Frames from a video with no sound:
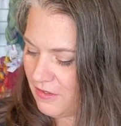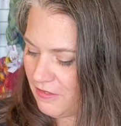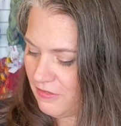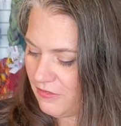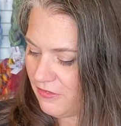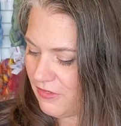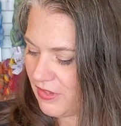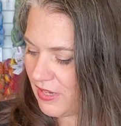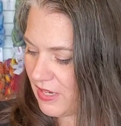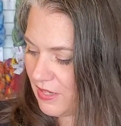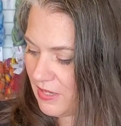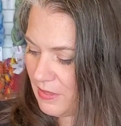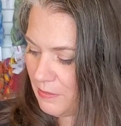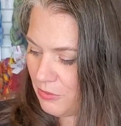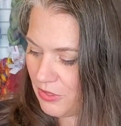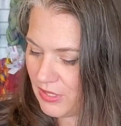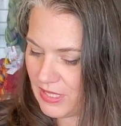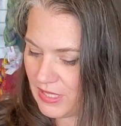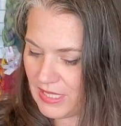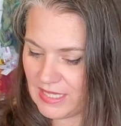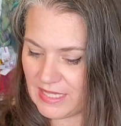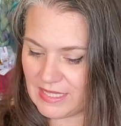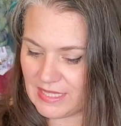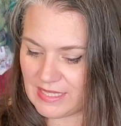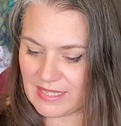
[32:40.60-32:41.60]
Very
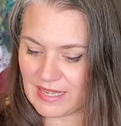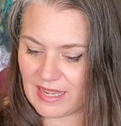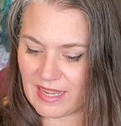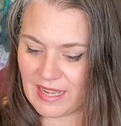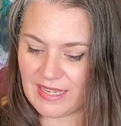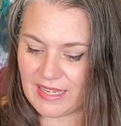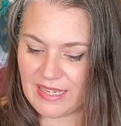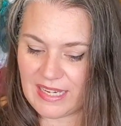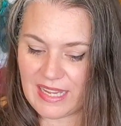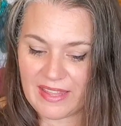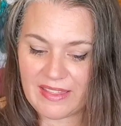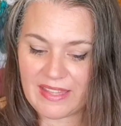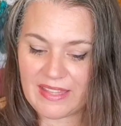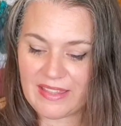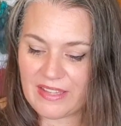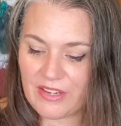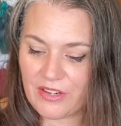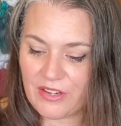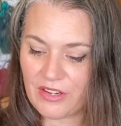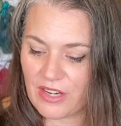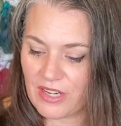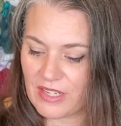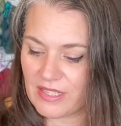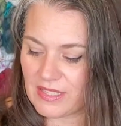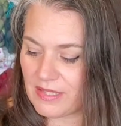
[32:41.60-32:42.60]
pretty design. And then
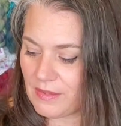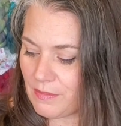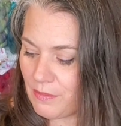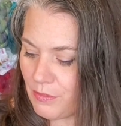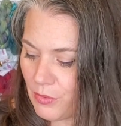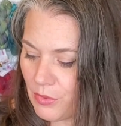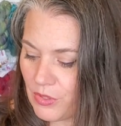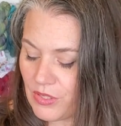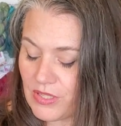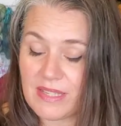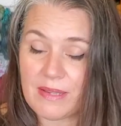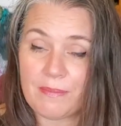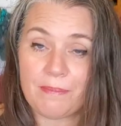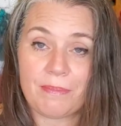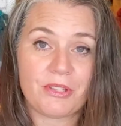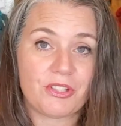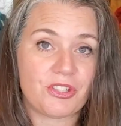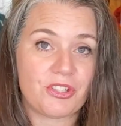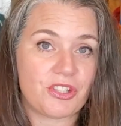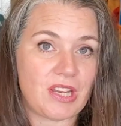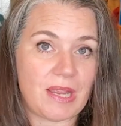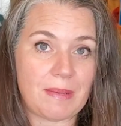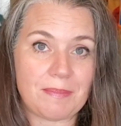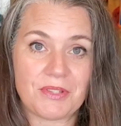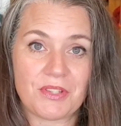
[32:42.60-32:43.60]
there are some more simple
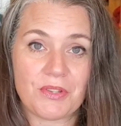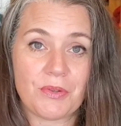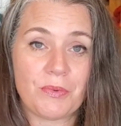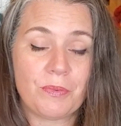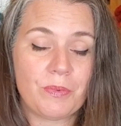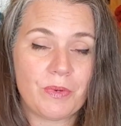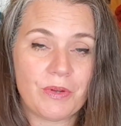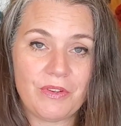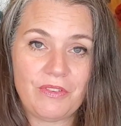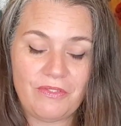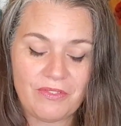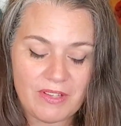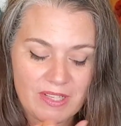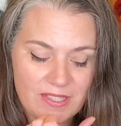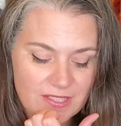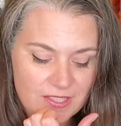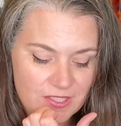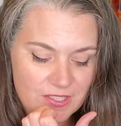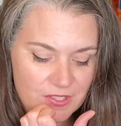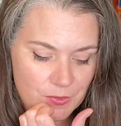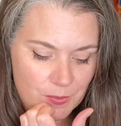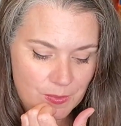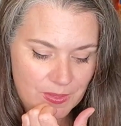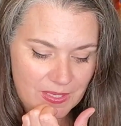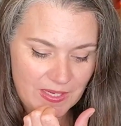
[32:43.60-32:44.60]
shapes. So Rowan
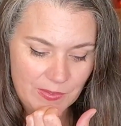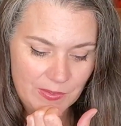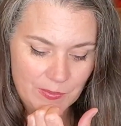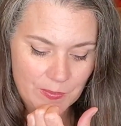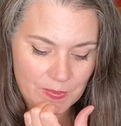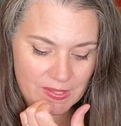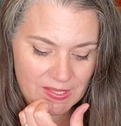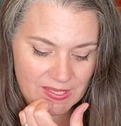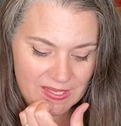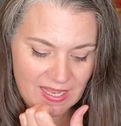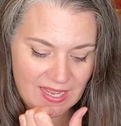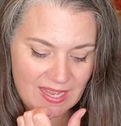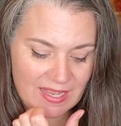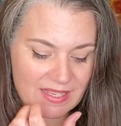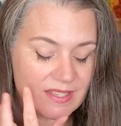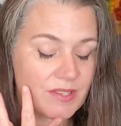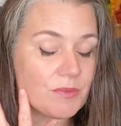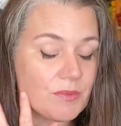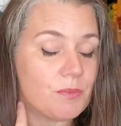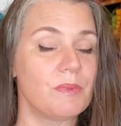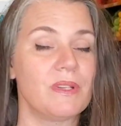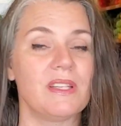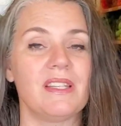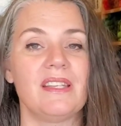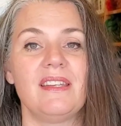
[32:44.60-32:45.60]
Felted Tweed really has a
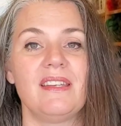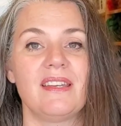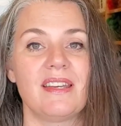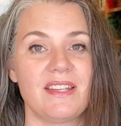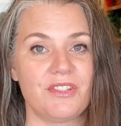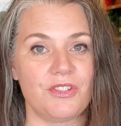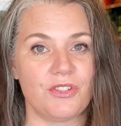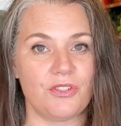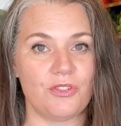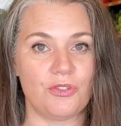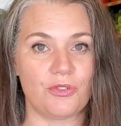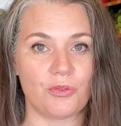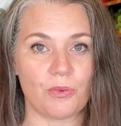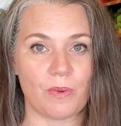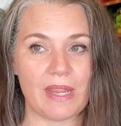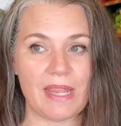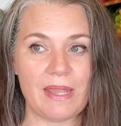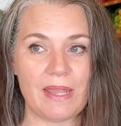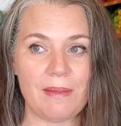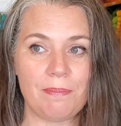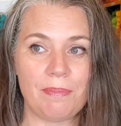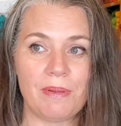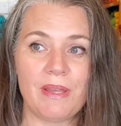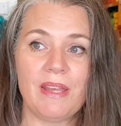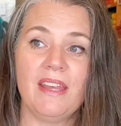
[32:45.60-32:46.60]
really nice
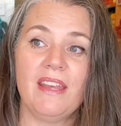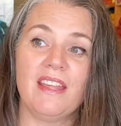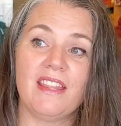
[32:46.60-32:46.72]
drape.